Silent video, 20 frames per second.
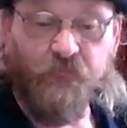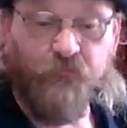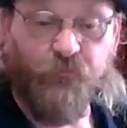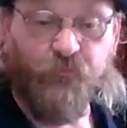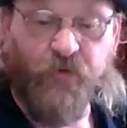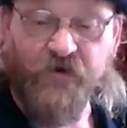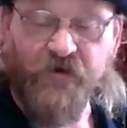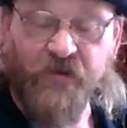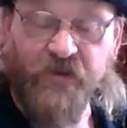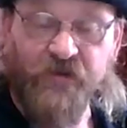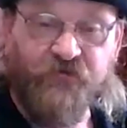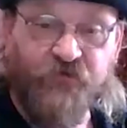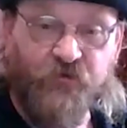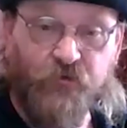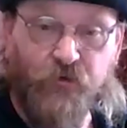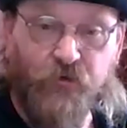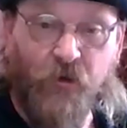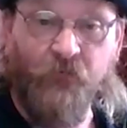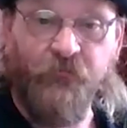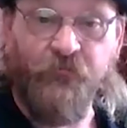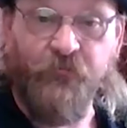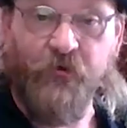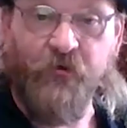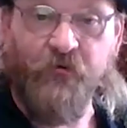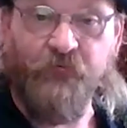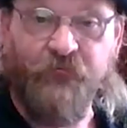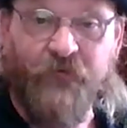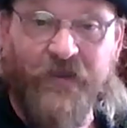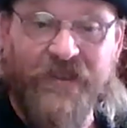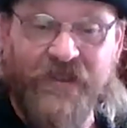but I do know for a
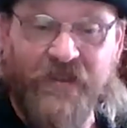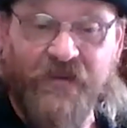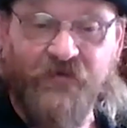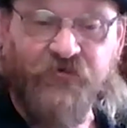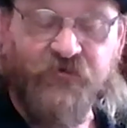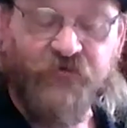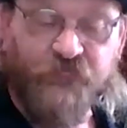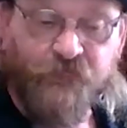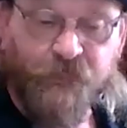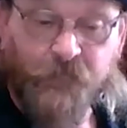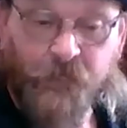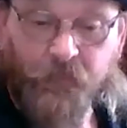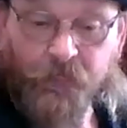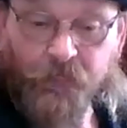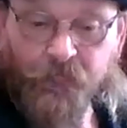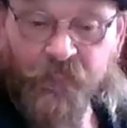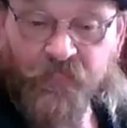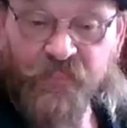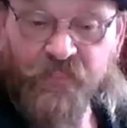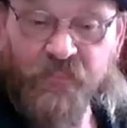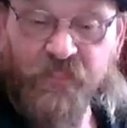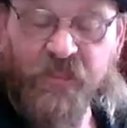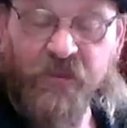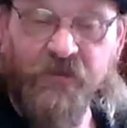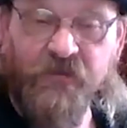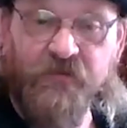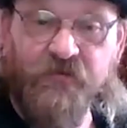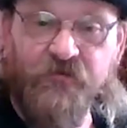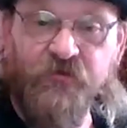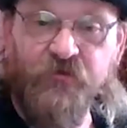fact
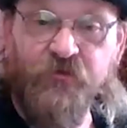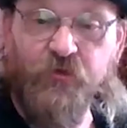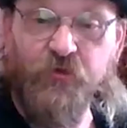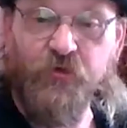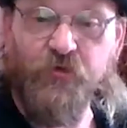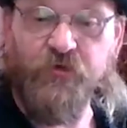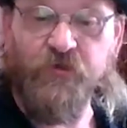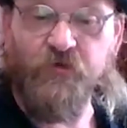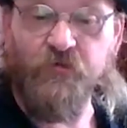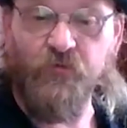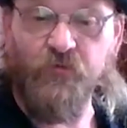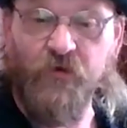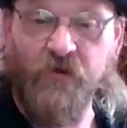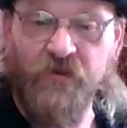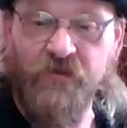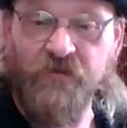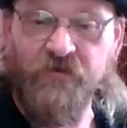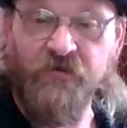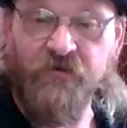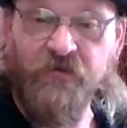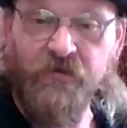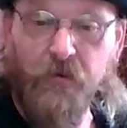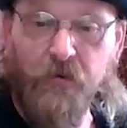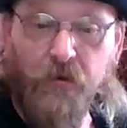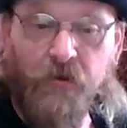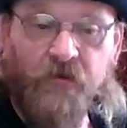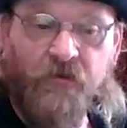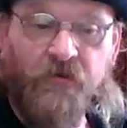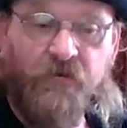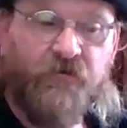that you can run
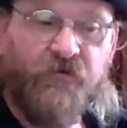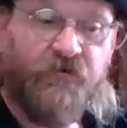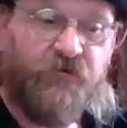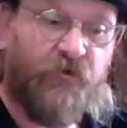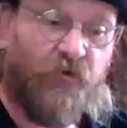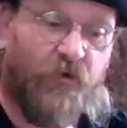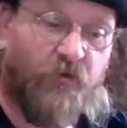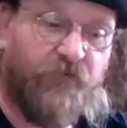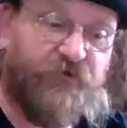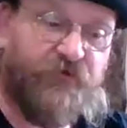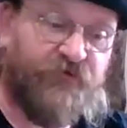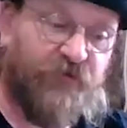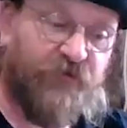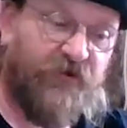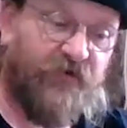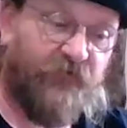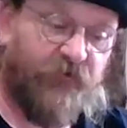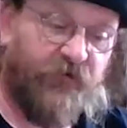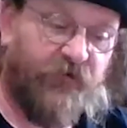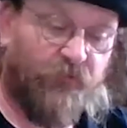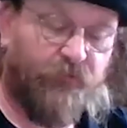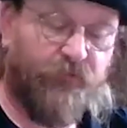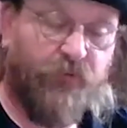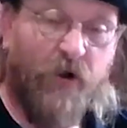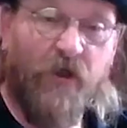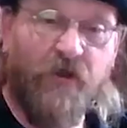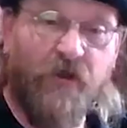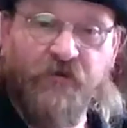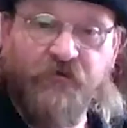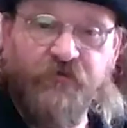your setup, your
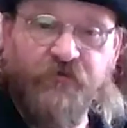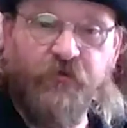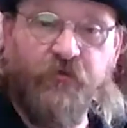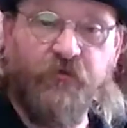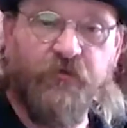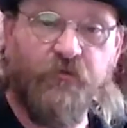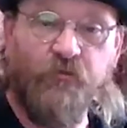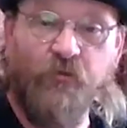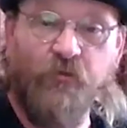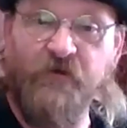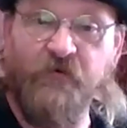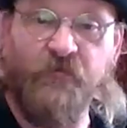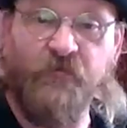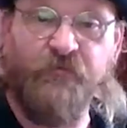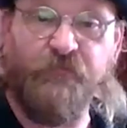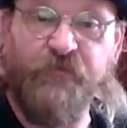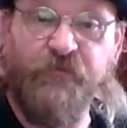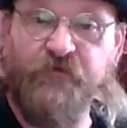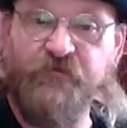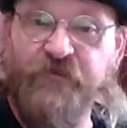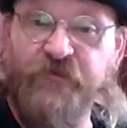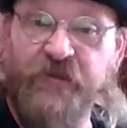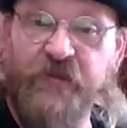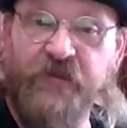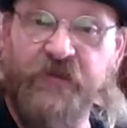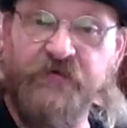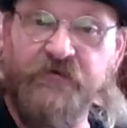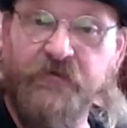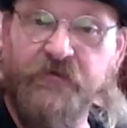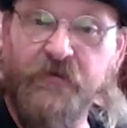product, you can run it with
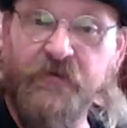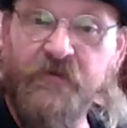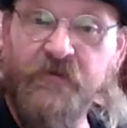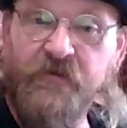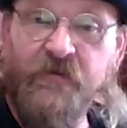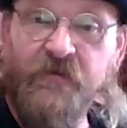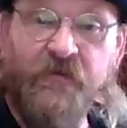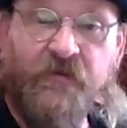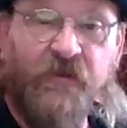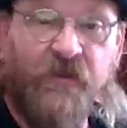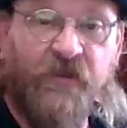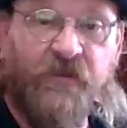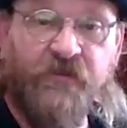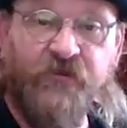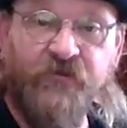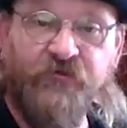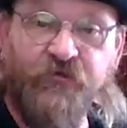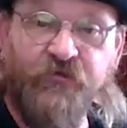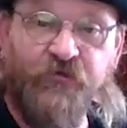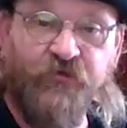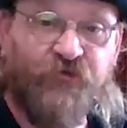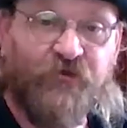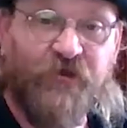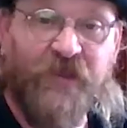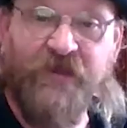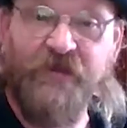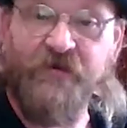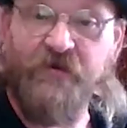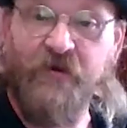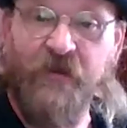butane and get your
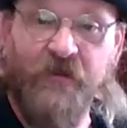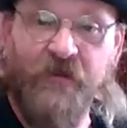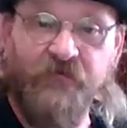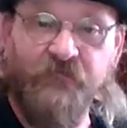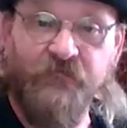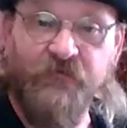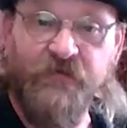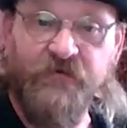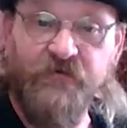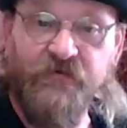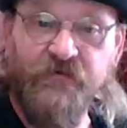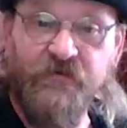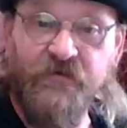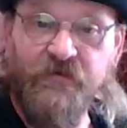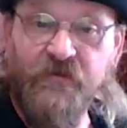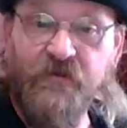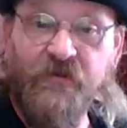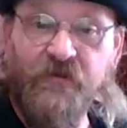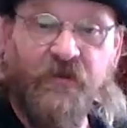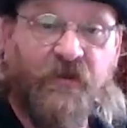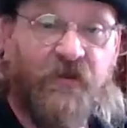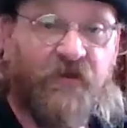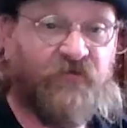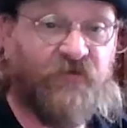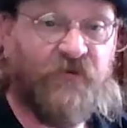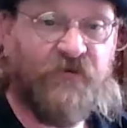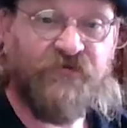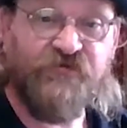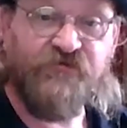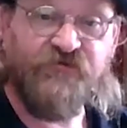shatter out of it, and
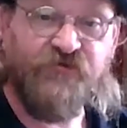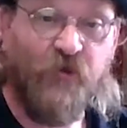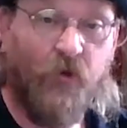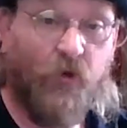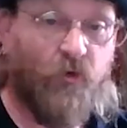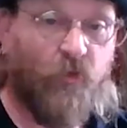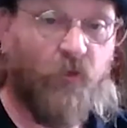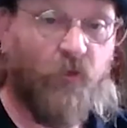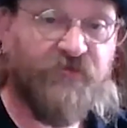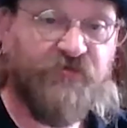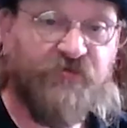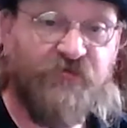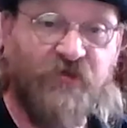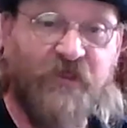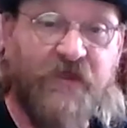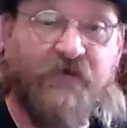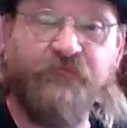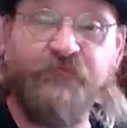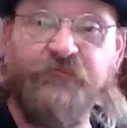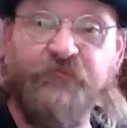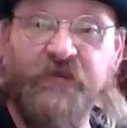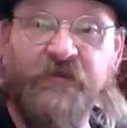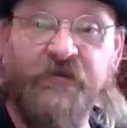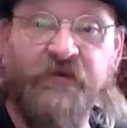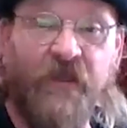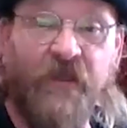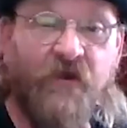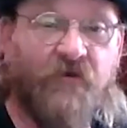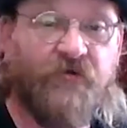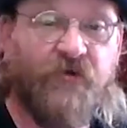then soak what's left in
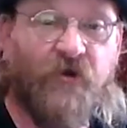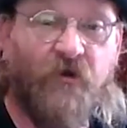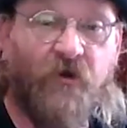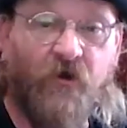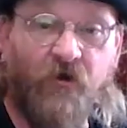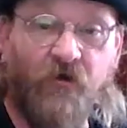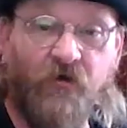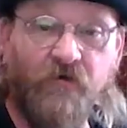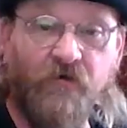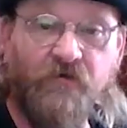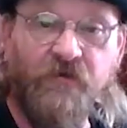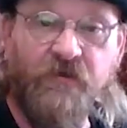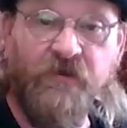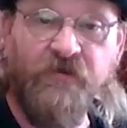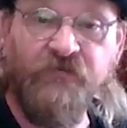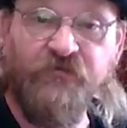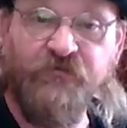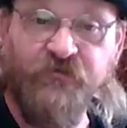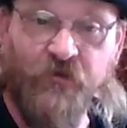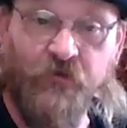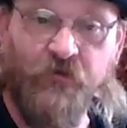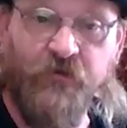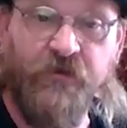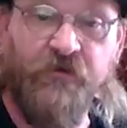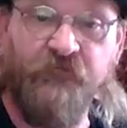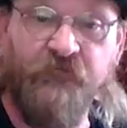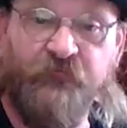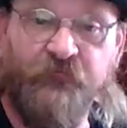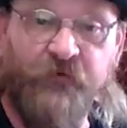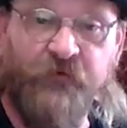alcohol and still get
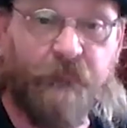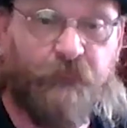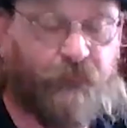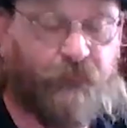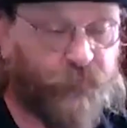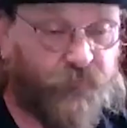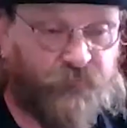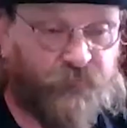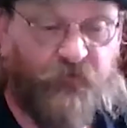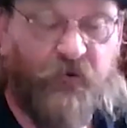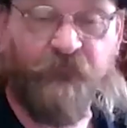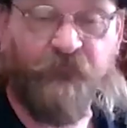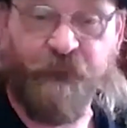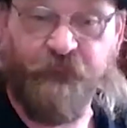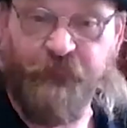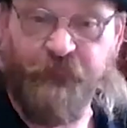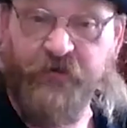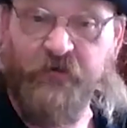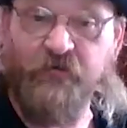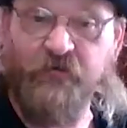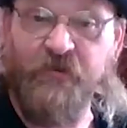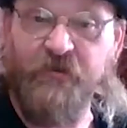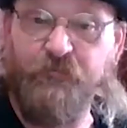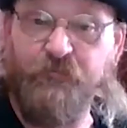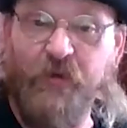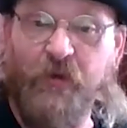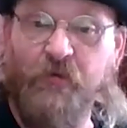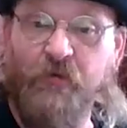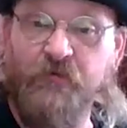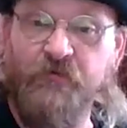a fairly
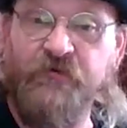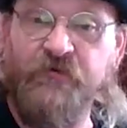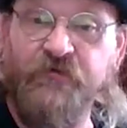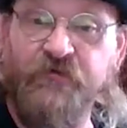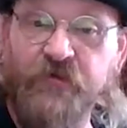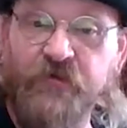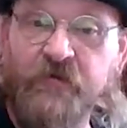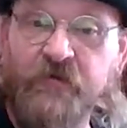potent